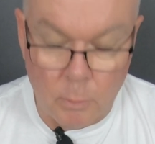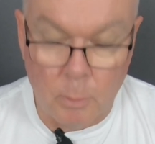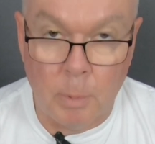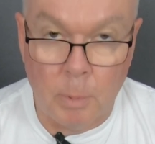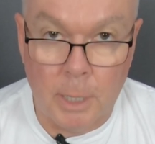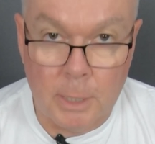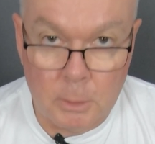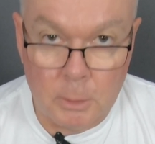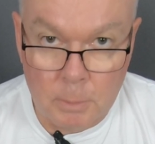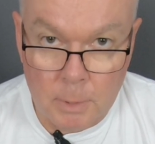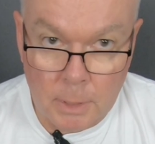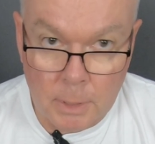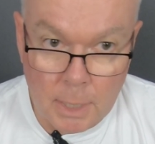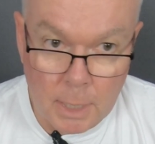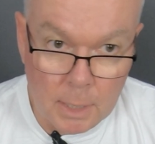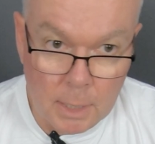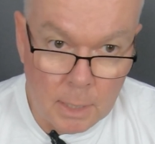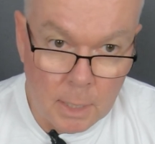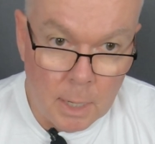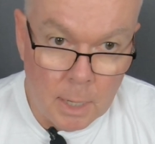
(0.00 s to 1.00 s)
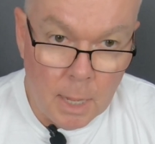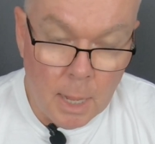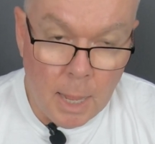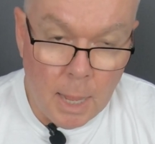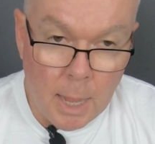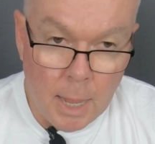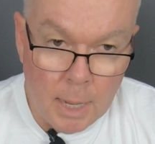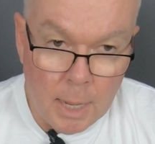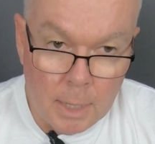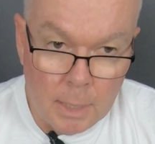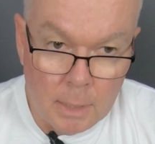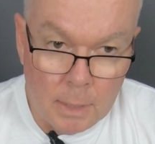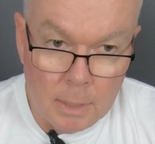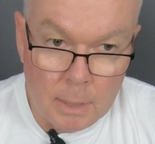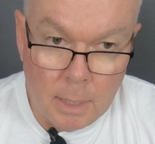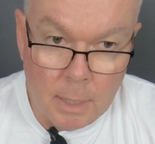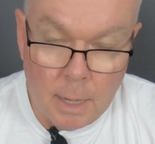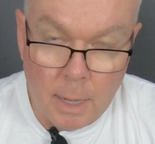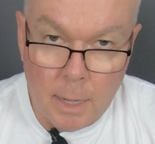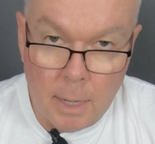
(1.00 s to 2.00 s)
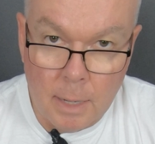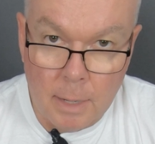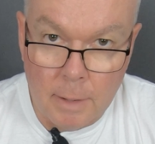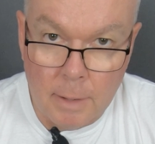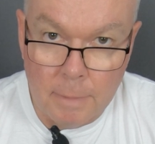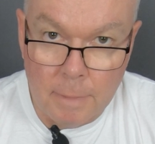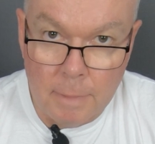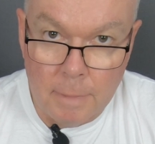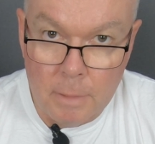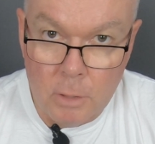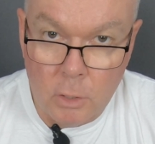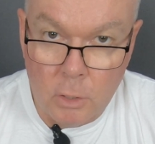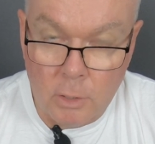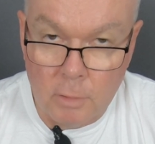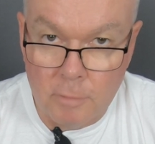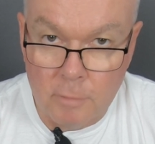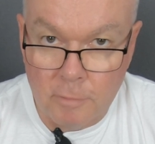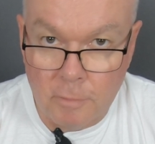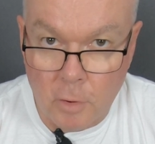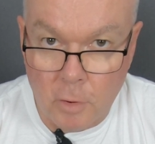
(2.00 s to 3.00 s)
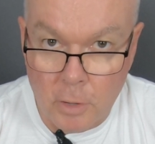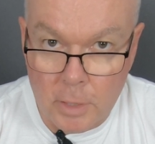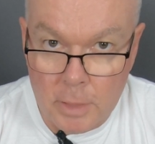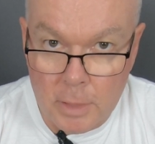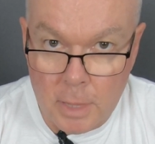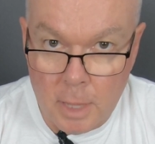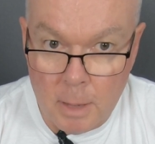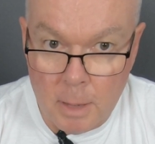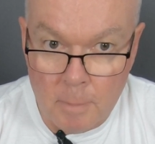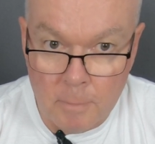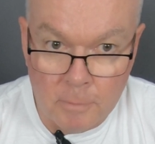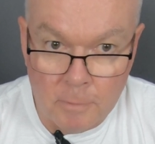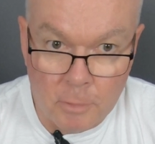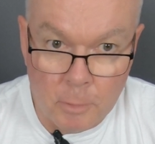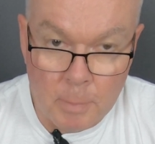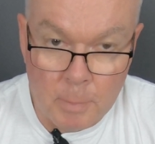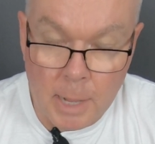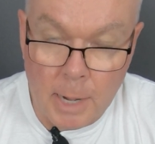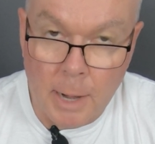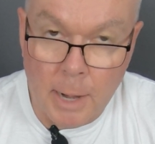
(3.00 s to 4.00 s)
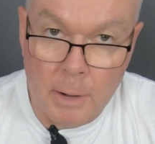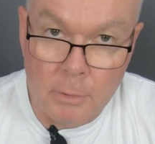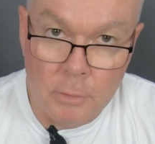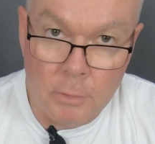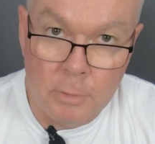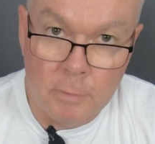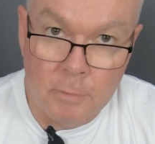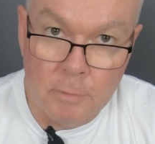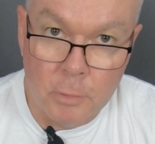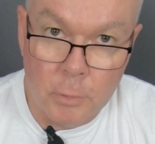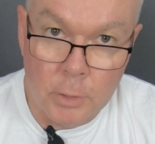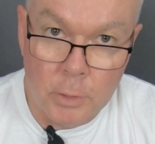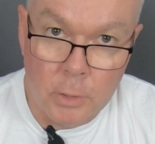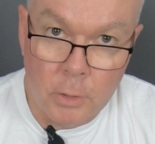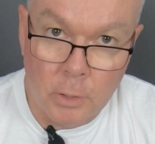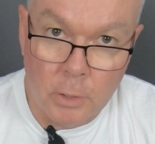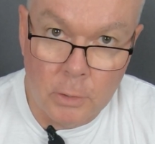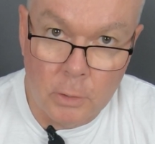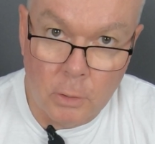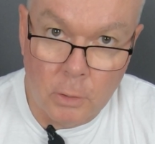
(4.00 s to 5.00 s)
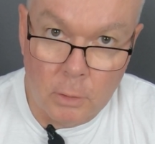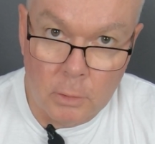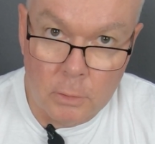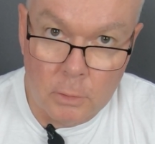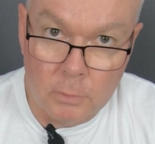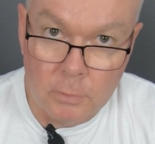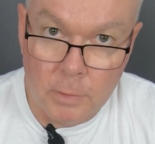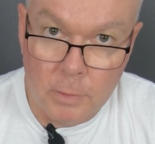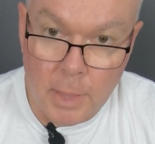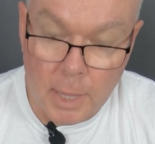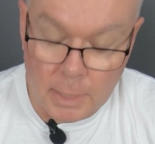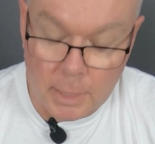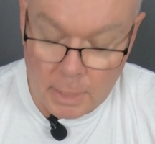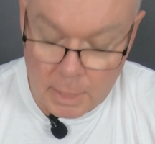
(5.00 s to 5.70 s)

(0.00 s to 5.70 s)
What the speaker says: replacement kit, and you can find them for about $149 for that